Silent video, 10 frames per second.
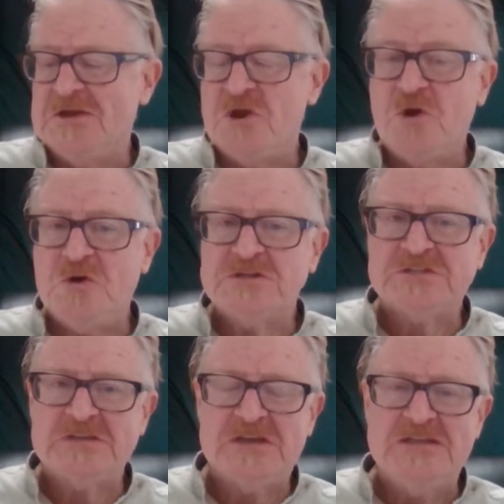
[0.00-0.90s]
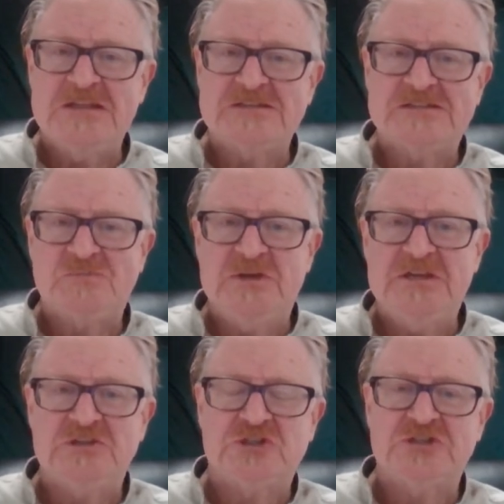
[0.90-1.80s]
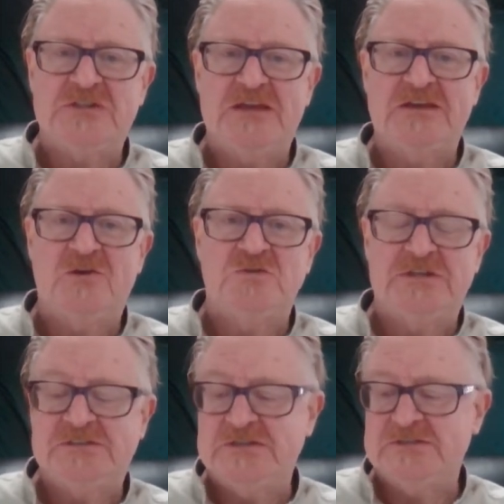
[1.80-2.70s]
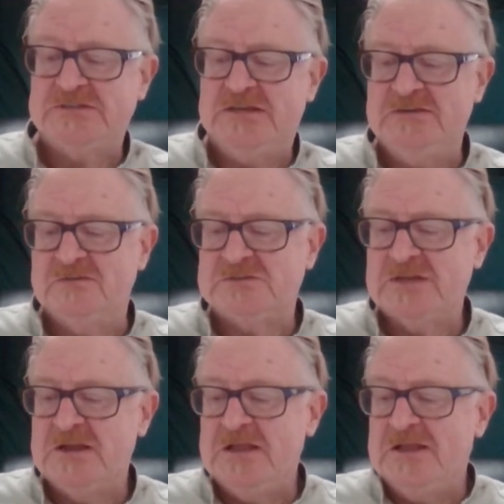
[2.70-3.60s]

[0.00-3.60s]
Notice in this speech that Odysseus gives,